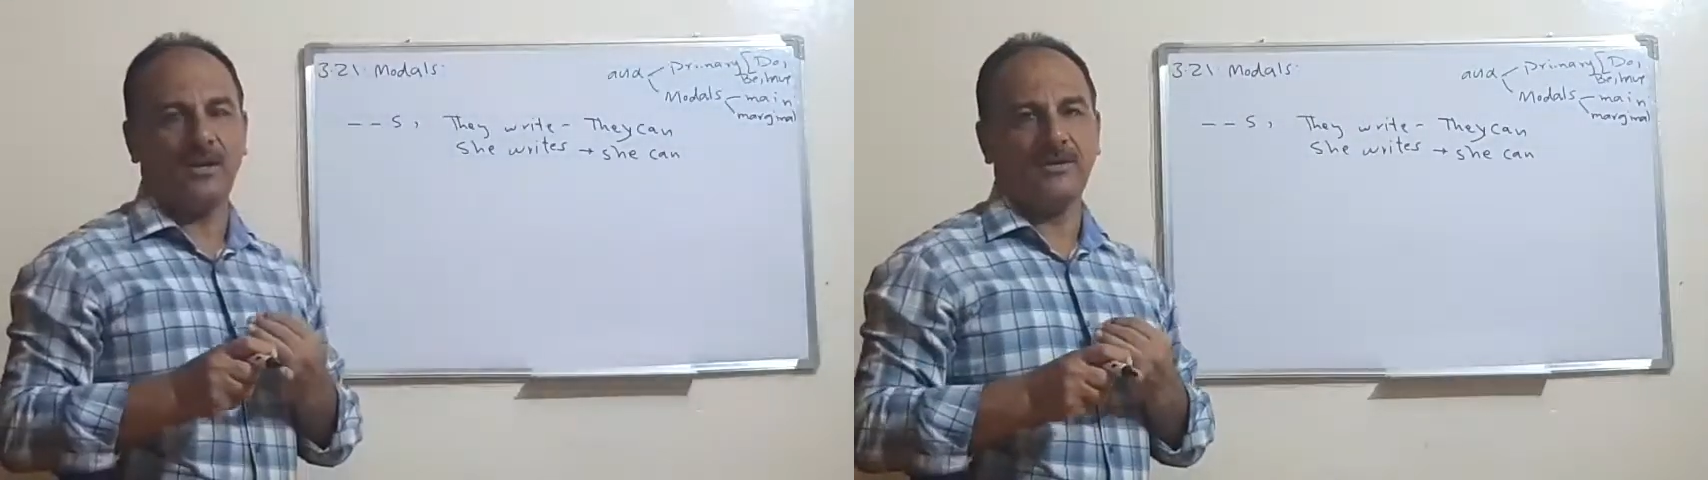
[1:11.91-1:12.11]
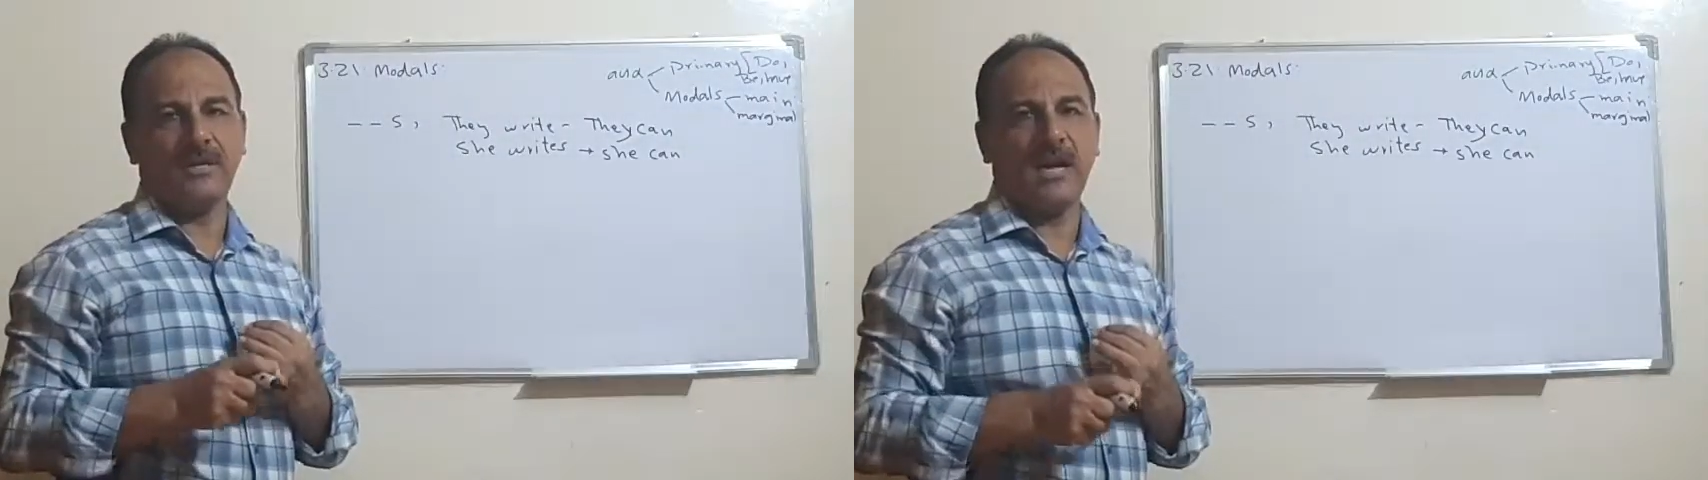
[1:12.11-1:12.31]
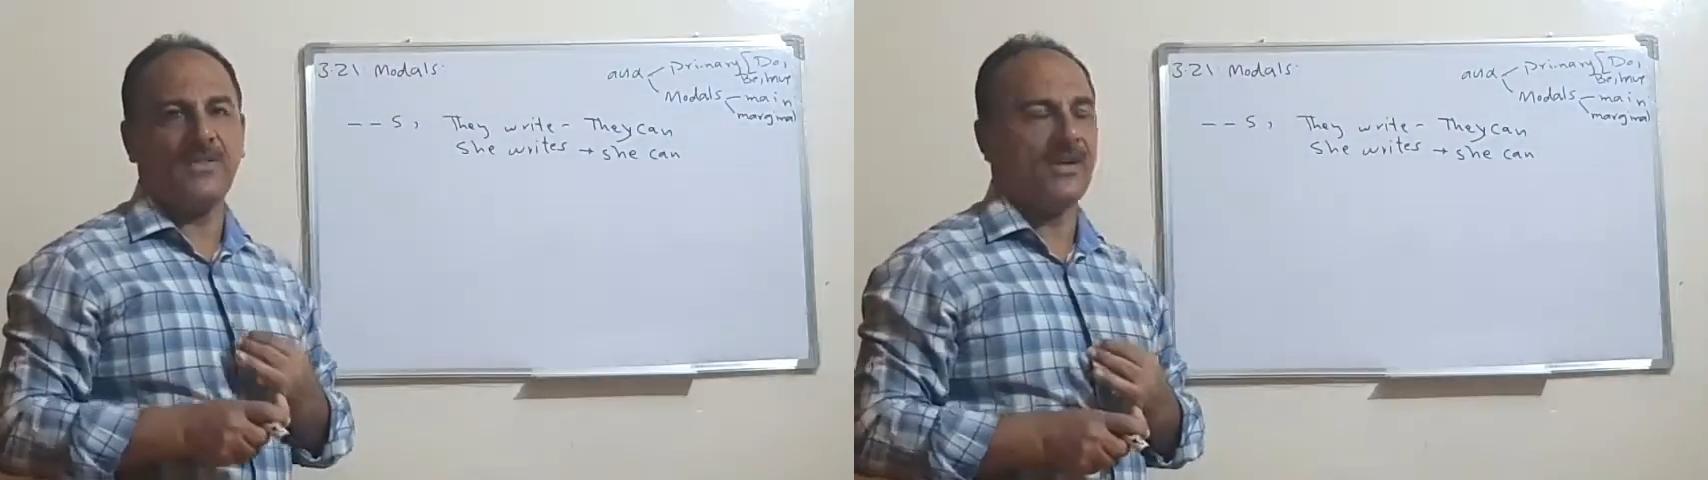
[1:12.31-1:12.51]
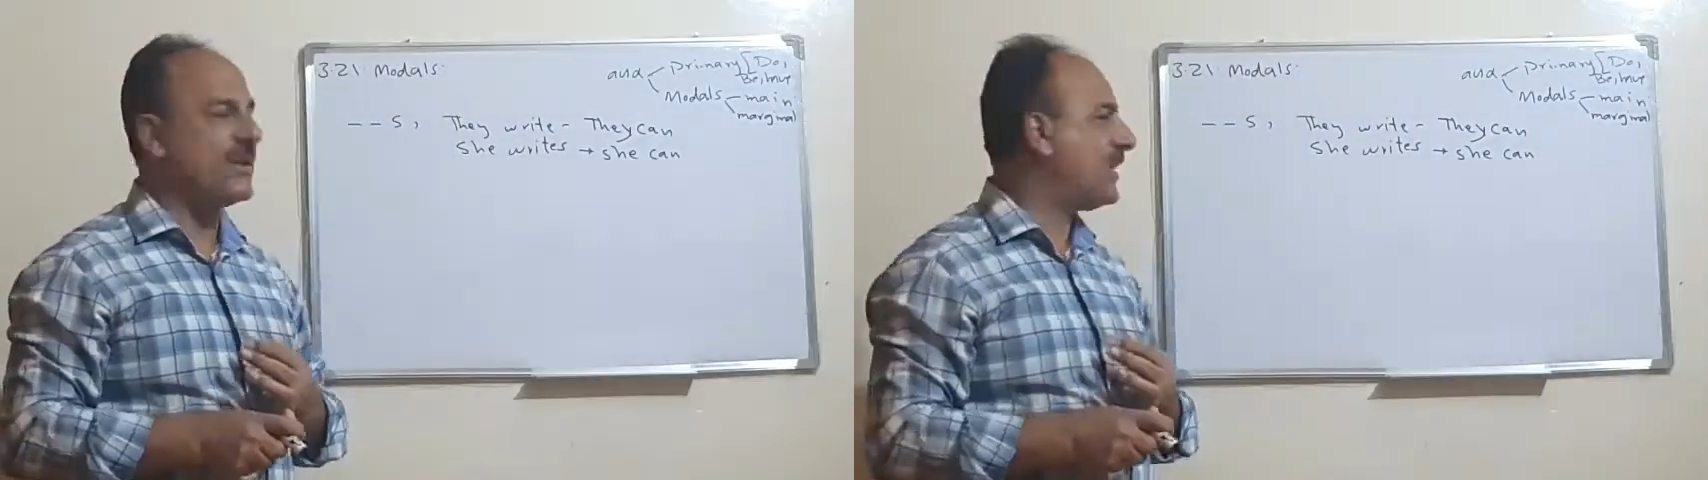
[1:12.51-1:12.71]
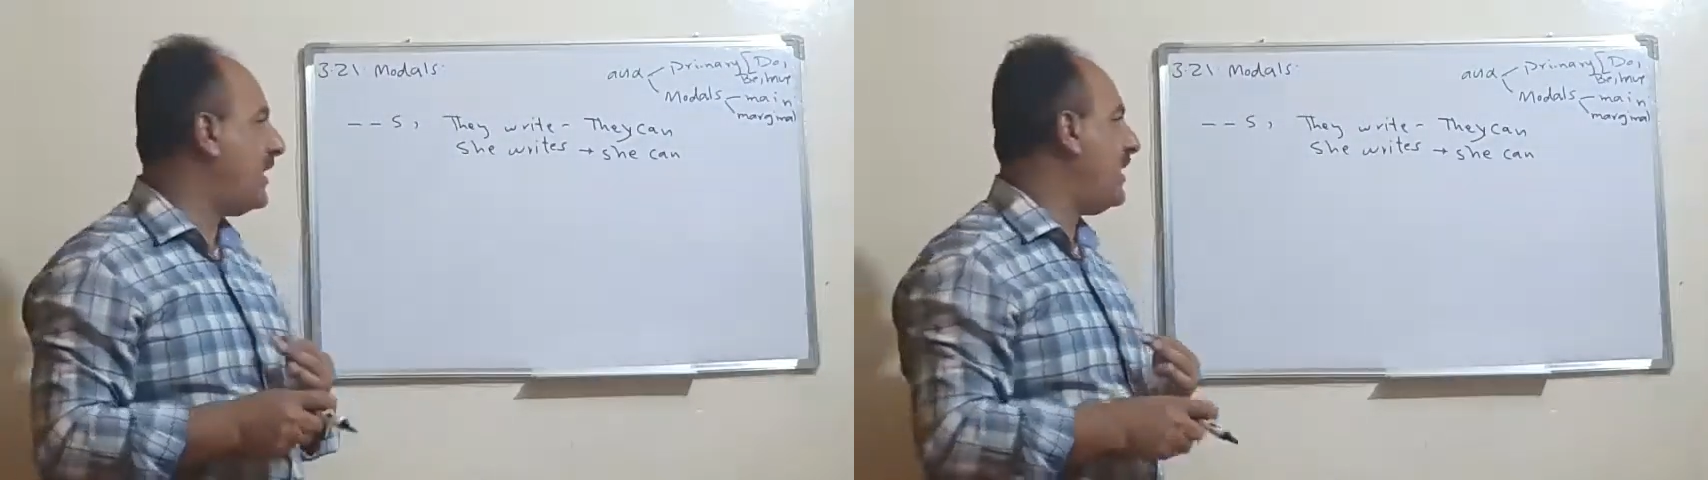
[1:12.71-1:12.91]
neither
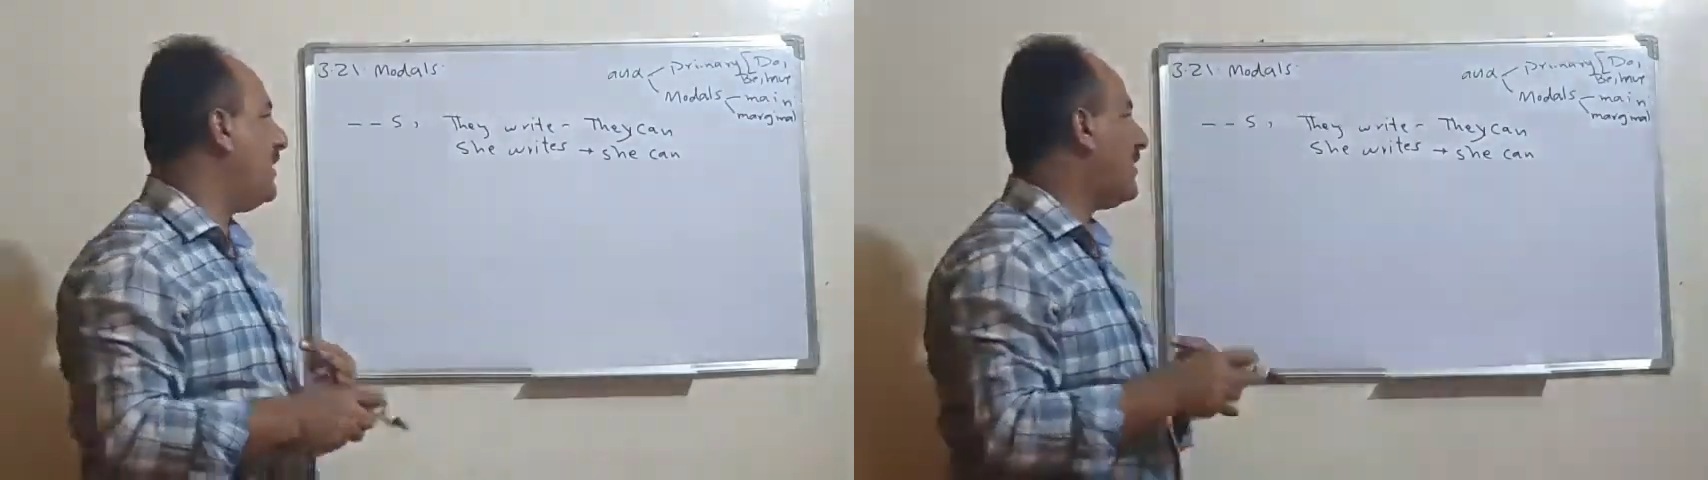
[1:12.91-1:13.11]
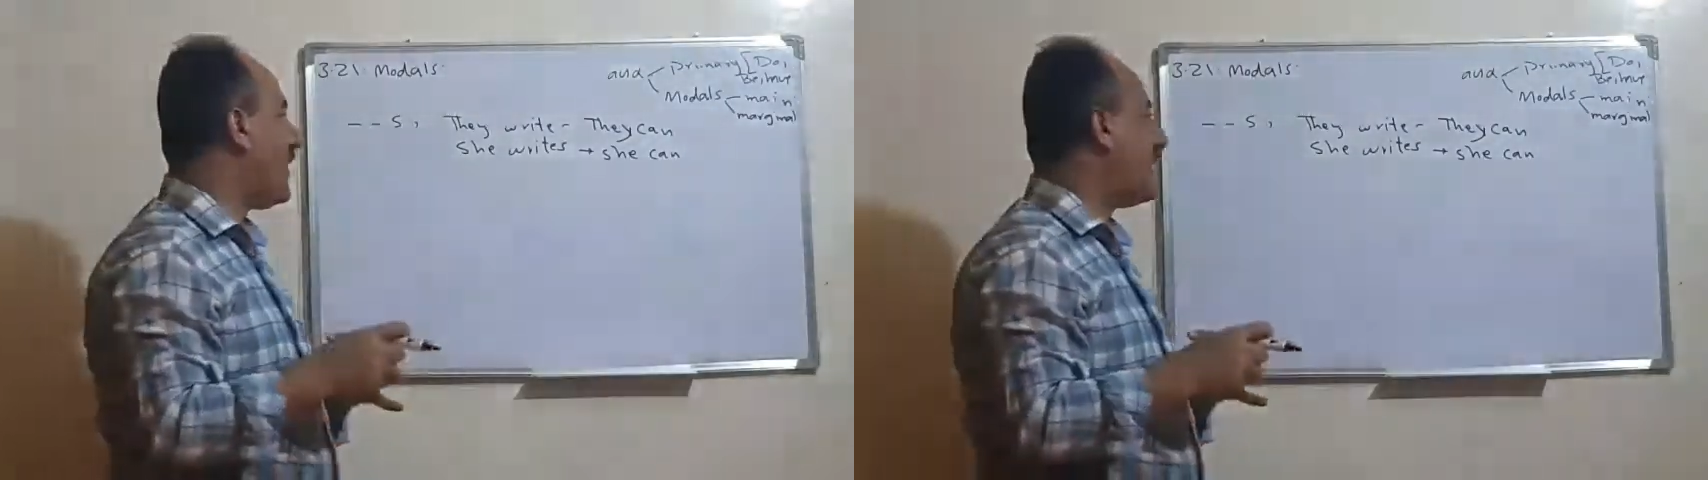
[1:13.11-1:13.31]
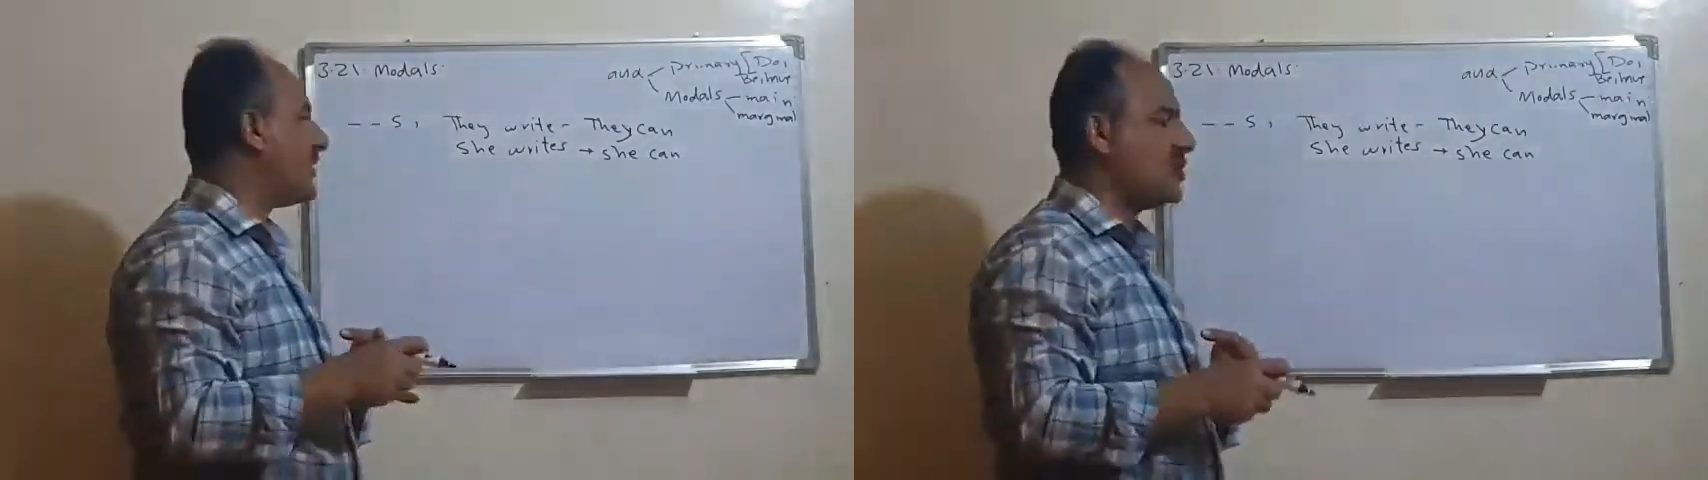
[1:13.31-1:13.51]
he, neither